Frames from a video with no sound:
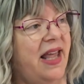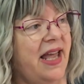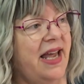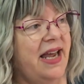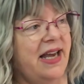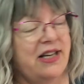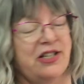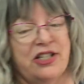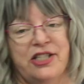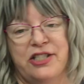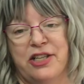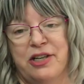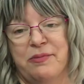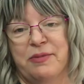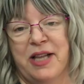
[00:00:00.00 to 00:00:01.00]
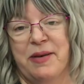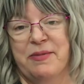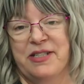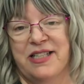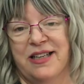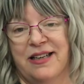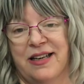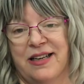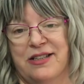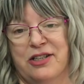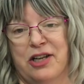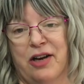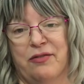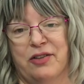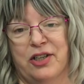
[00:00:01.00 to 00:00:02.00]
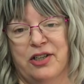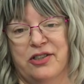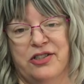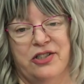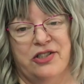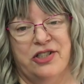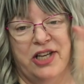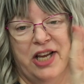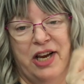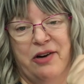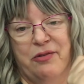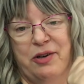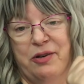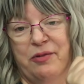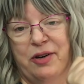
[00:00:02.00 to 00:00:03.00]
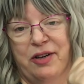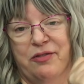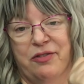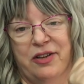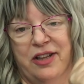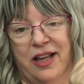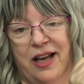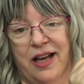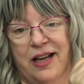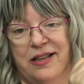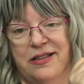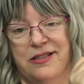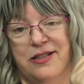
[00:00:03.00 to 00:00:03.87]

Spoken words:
And she's term limited as governor, so she can't rerun for that.